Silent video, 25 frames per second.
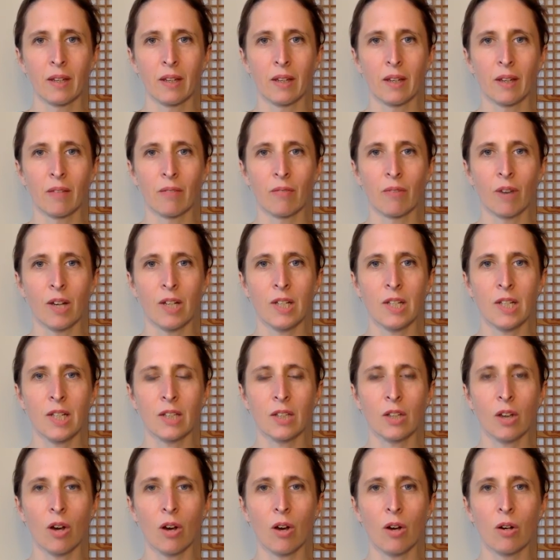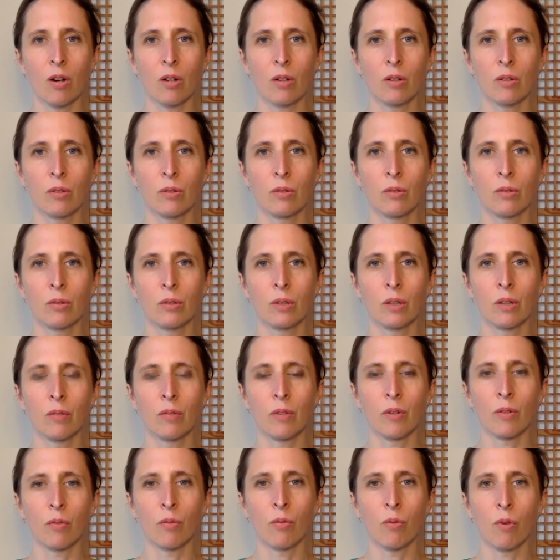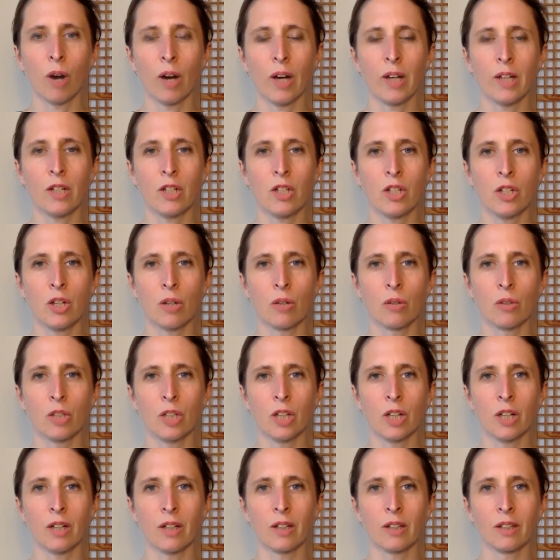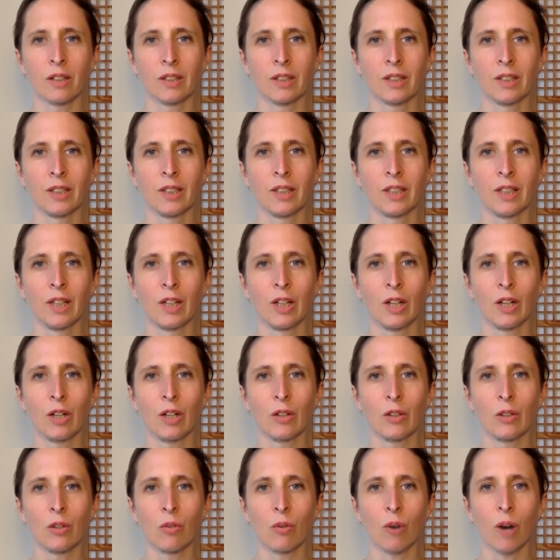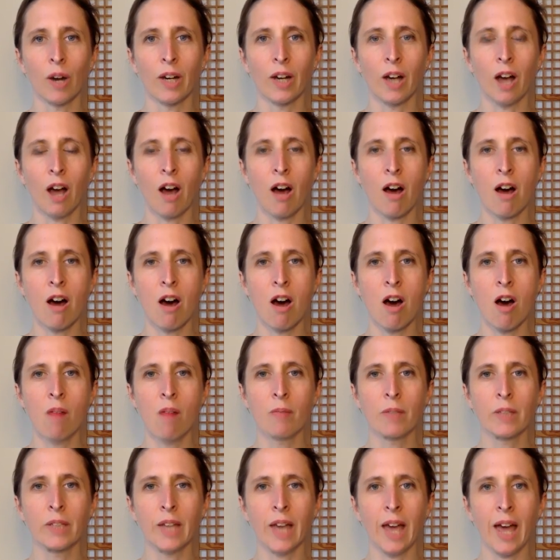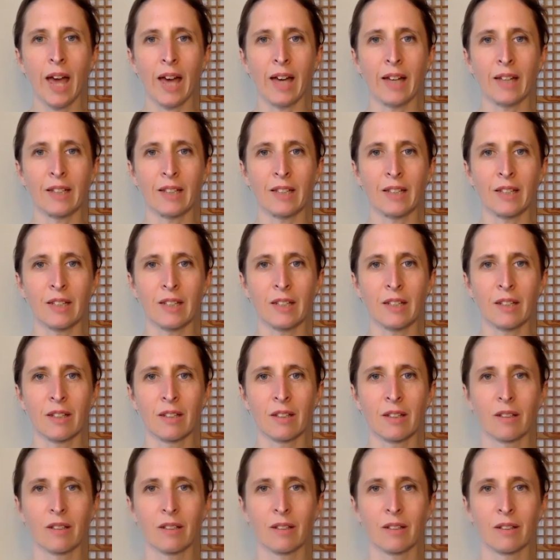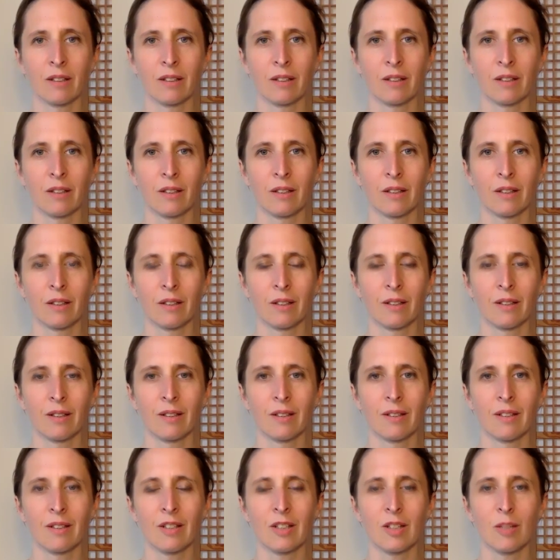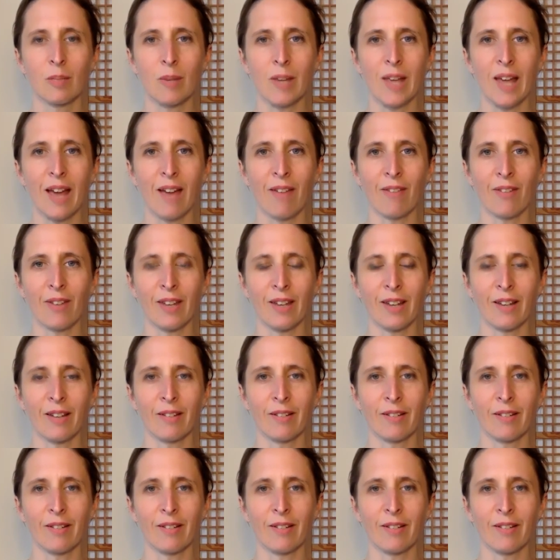Inviting the whole of the right shoulder and the right arm and hand to be heavy.